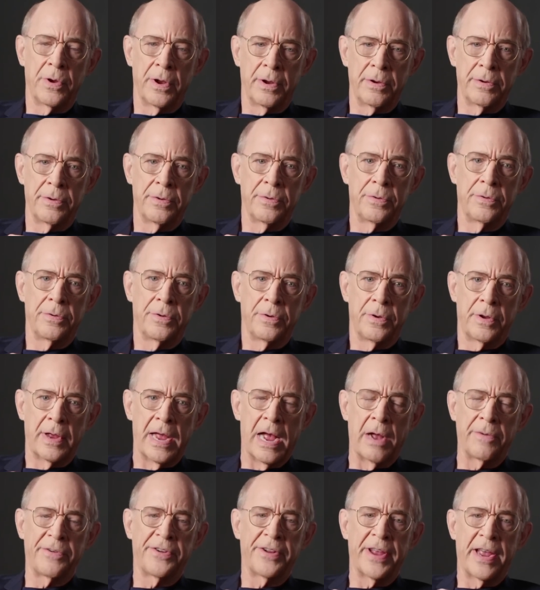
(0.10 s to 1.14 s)
In his latest
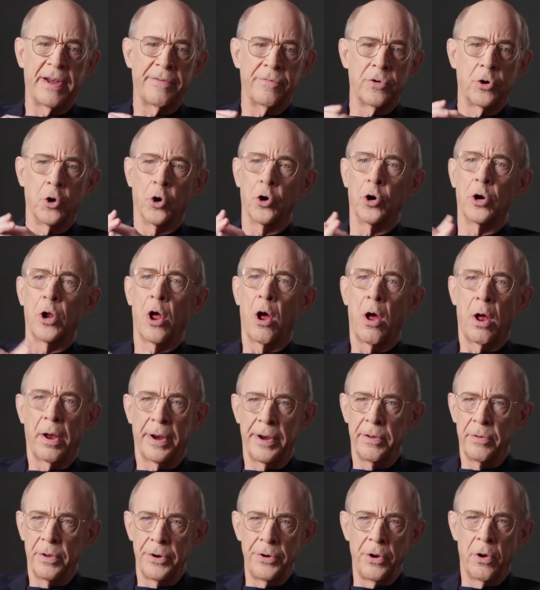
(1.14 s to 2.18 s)
interview with
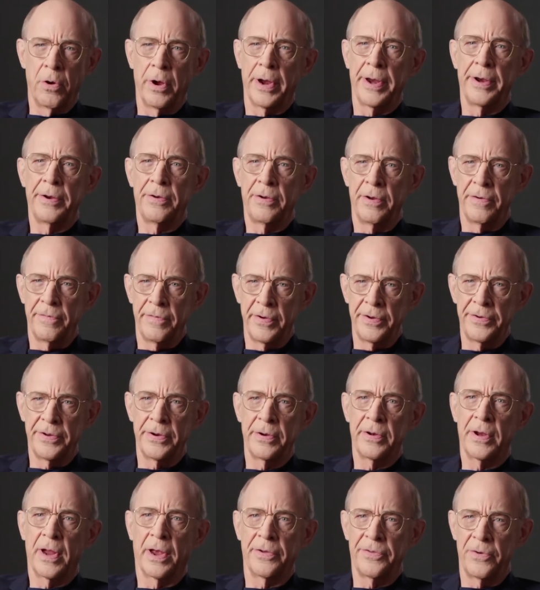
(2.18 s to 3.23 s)
GQ, J.K.
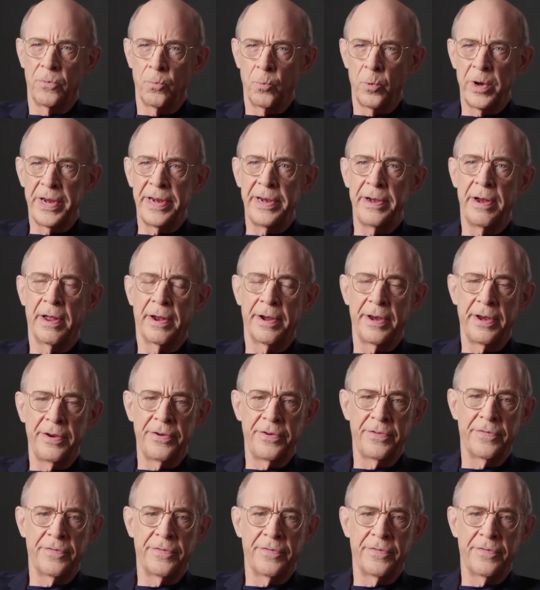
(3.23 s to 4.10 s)
Simmons recently shared a